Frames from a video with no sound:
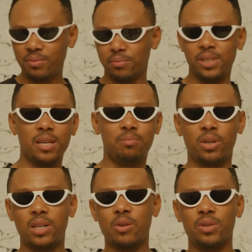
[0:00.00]
being a
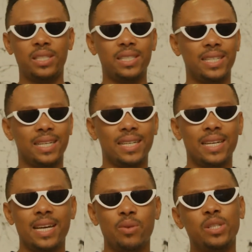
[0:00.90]
brother. We
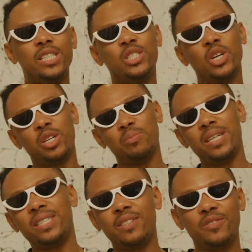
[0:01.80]
did
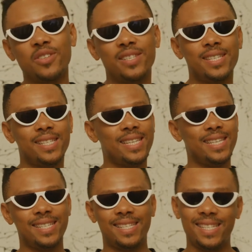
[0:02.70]
documentary for
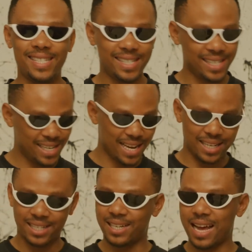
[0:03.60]
CCECC
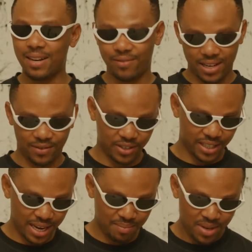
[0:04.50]
and advert for
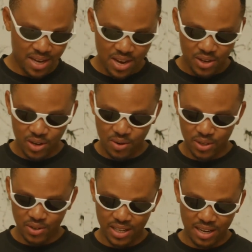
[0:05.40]
them. So I want
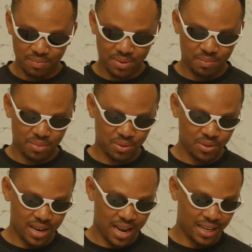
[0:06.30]
to thank people
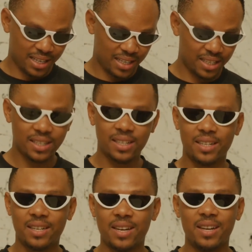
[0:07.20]
like
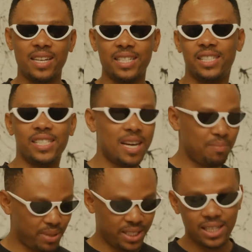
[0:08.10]
Engineer
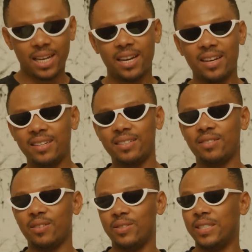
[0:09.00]
Peter.
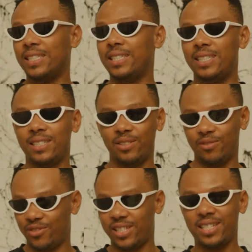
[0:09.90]

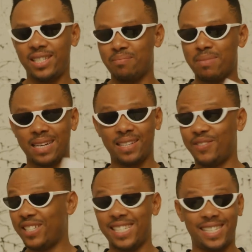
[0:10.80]
You've seen the
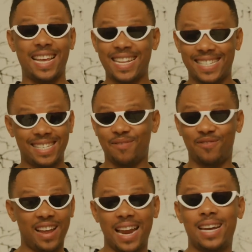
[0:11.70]
magnificent
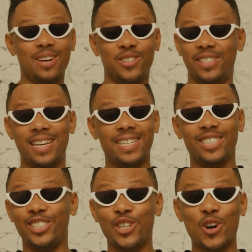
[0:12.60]
Valada Hotel in
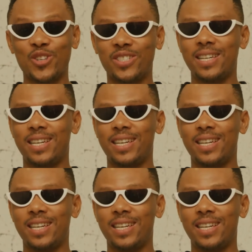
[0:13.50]
Jos.